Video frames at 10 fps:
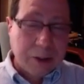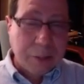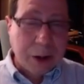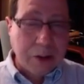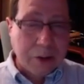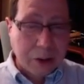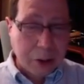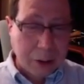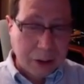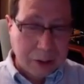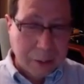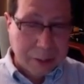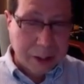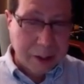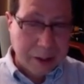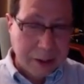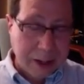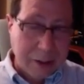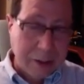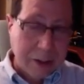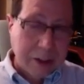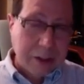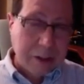Suppose you're doing something. Now,